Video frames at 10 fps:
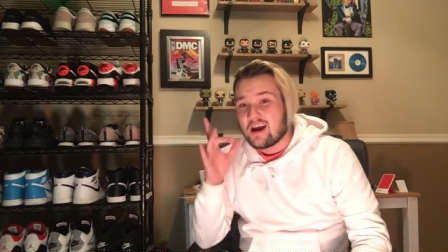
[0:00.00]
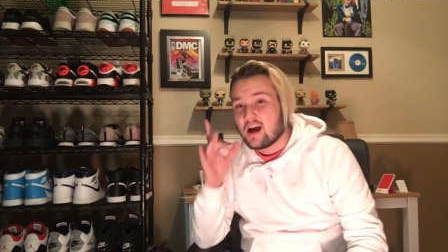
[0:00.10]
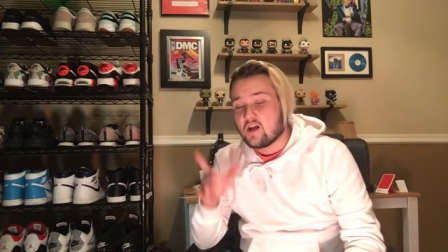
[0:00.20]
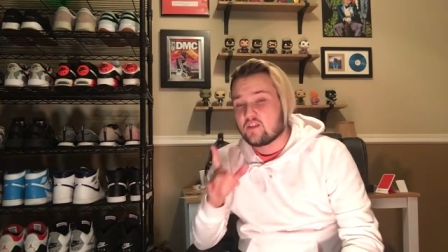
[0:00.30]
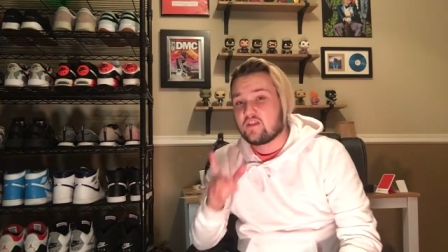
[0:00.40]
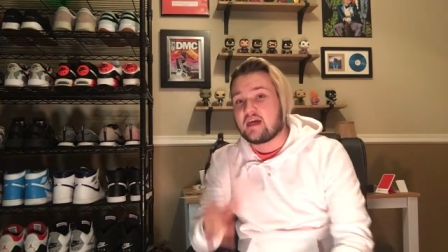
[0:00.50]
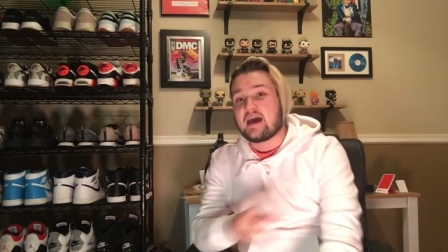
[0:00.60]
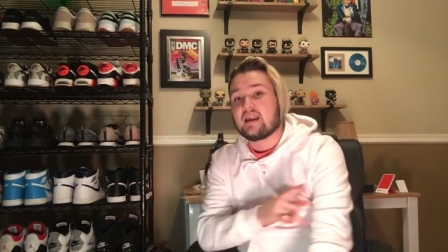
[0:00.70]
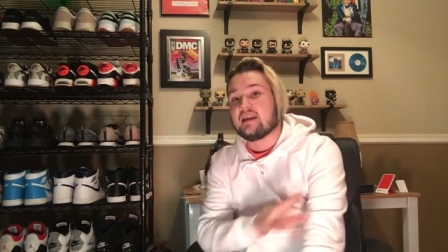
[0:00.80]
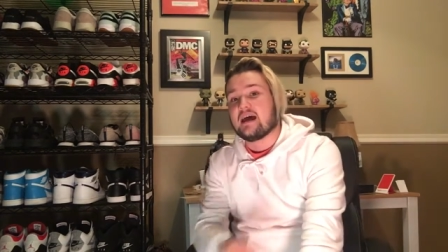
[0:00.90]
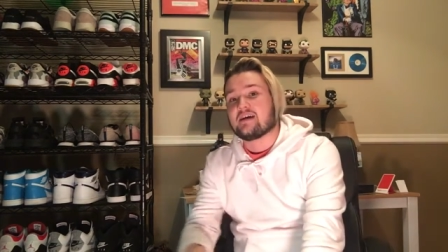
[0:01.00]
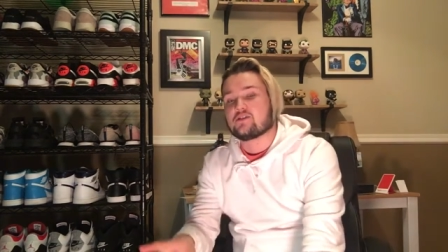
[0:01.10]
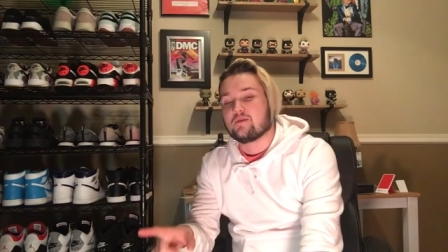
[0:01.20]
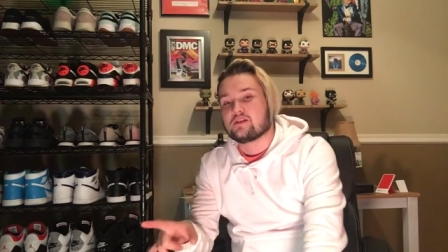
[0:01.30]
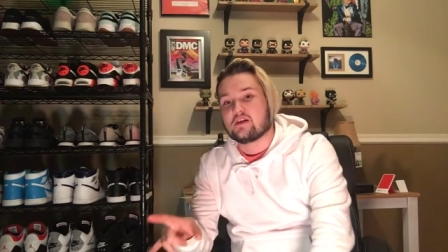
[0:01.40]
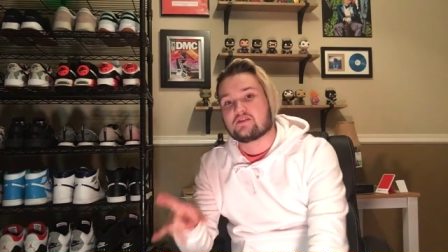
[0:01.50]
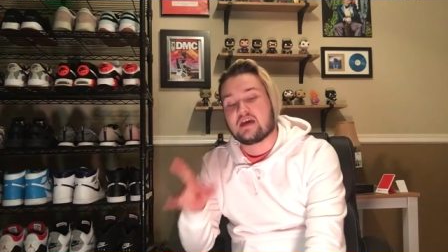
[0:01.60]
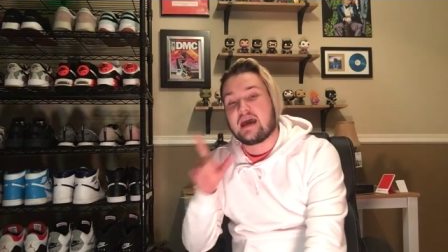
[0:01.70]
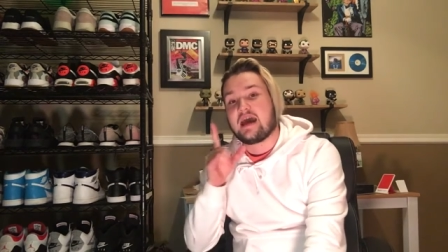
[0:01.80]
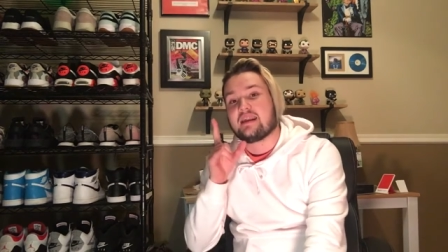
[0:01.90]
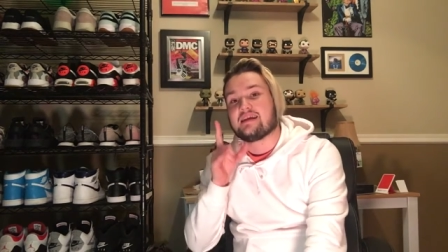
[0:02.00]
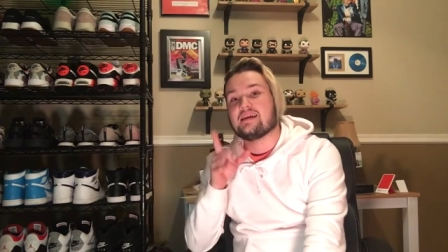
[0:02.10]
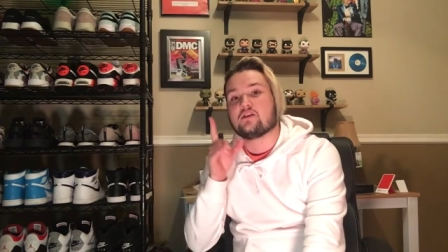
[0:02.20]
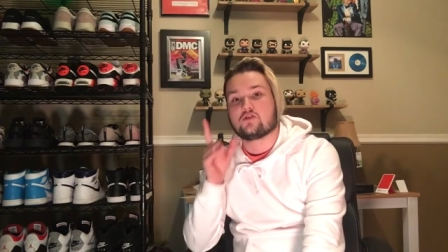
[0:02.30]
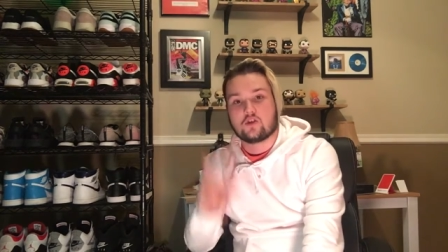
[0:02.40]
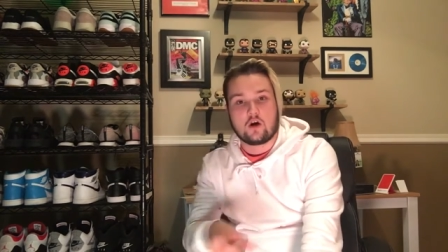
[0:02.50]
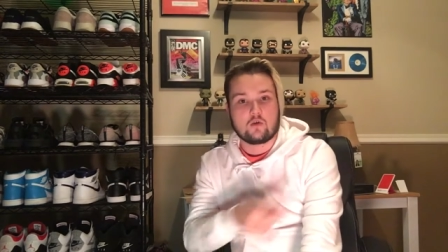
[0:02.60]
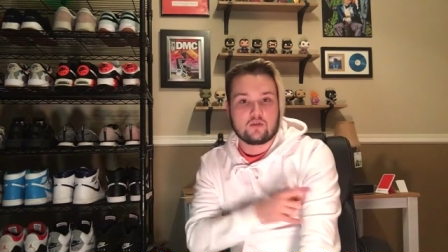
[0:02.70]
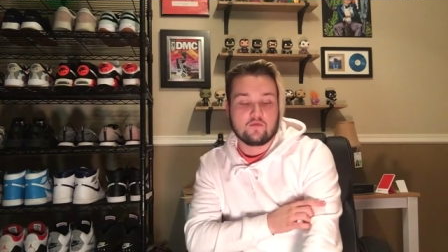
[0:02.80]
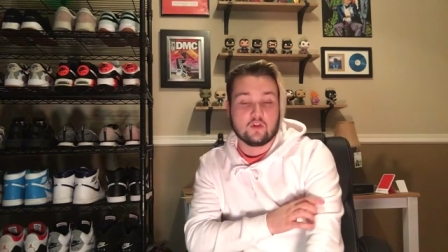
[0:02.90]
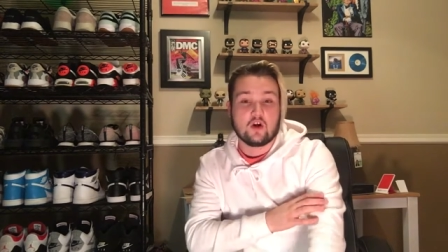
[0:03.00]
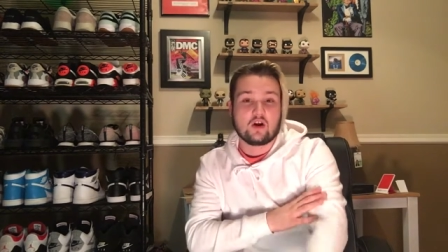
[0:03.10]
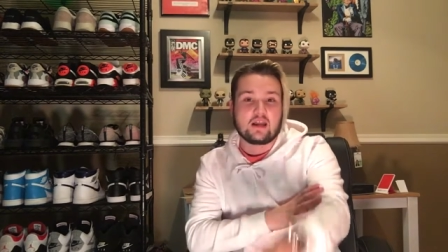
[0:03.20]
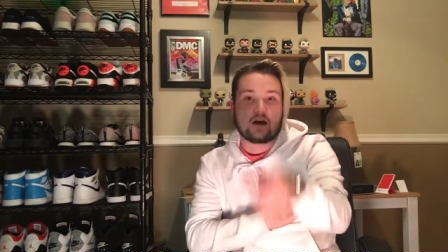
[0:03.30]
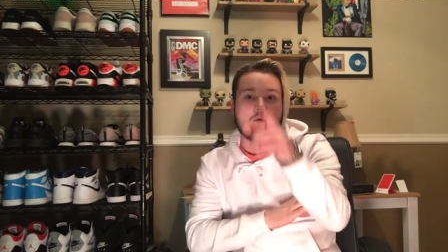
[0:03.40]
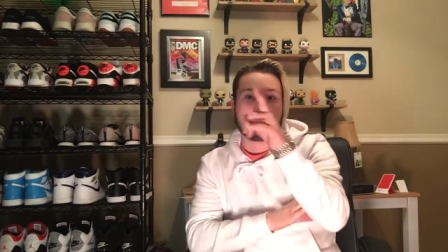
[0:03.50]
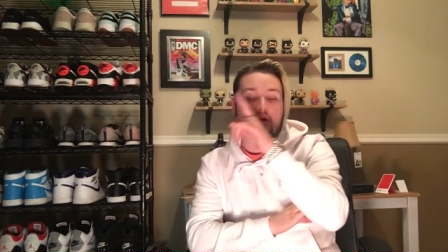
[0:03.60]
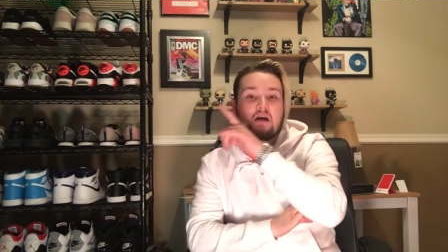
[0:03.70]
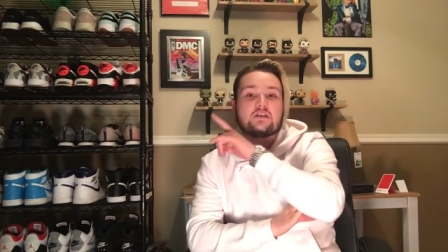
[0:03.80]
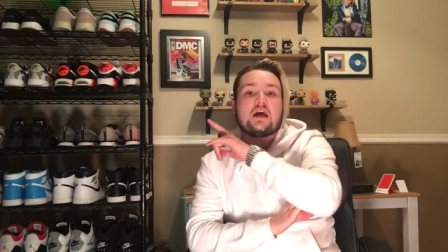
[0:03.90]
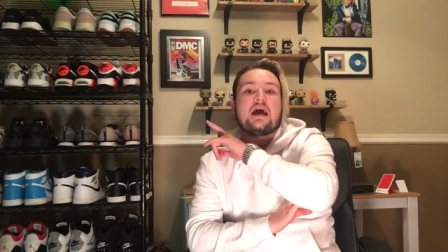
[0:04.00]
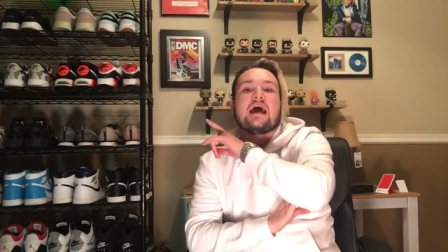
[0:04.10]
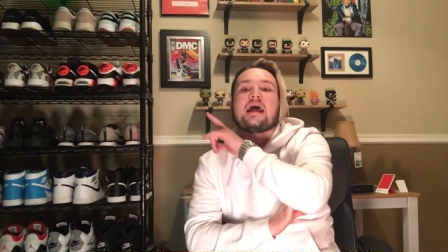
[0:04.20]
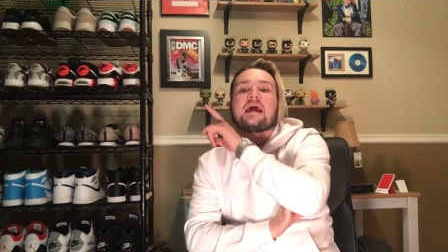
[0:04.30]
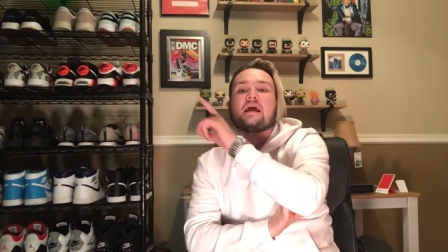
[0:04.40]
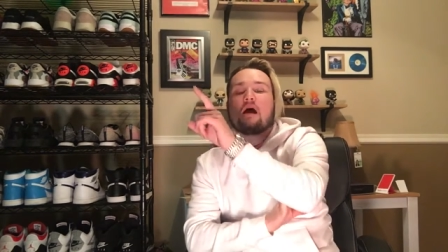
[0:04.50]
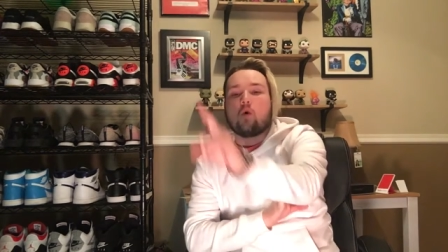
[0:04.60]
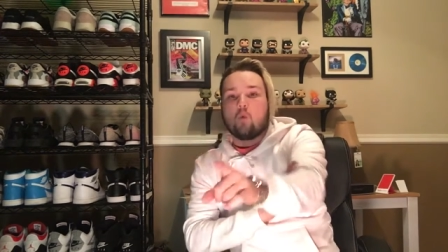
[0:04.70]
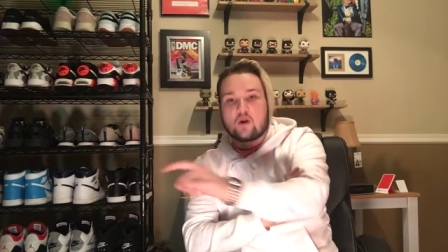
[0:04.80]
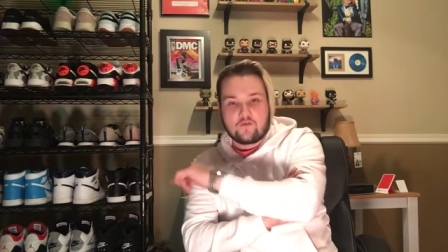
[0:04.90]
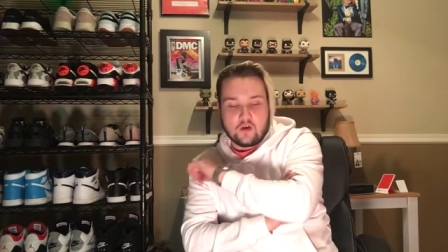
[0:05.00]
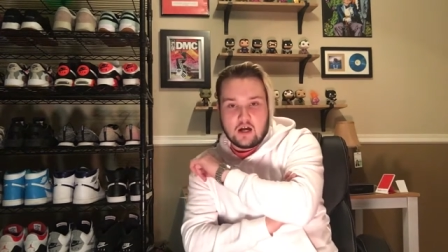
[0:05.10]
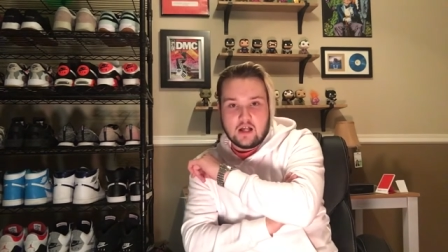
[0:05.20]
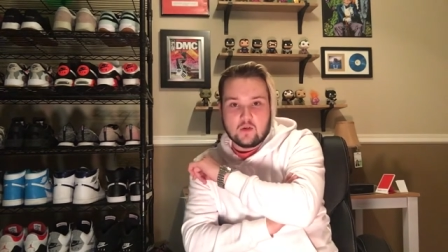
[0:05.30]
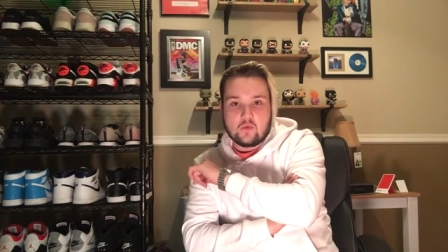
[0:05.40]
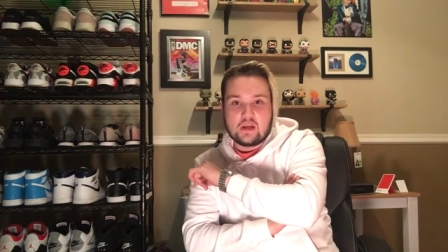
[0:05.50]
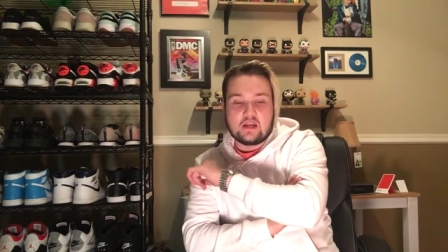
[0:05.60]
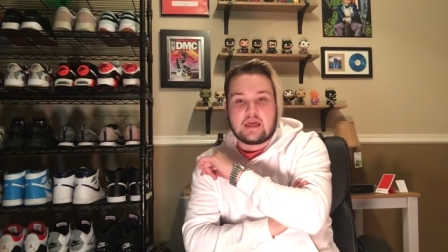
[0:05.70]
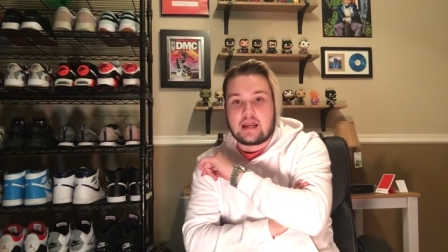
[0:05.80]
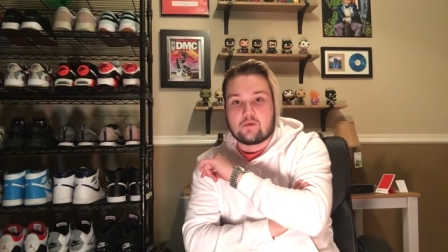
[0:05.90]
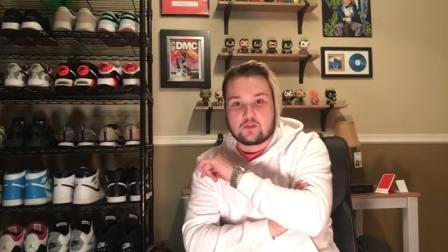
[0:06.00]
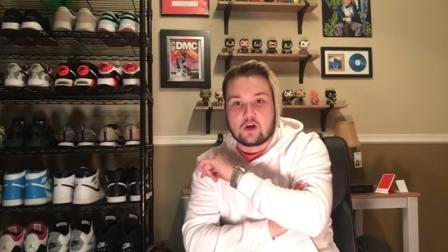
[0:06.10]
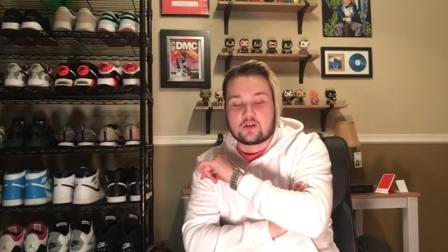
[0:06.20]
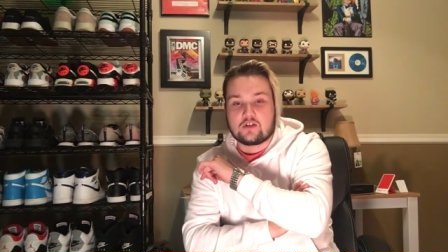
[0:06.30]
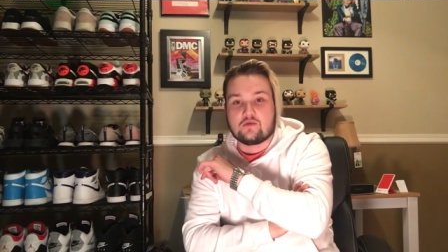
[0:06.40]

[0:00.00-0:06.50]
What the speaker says: Other than that, not too much else to add. It is Dog with a vlog, and I hope you guys had a wonderful Halloween, and I will talk to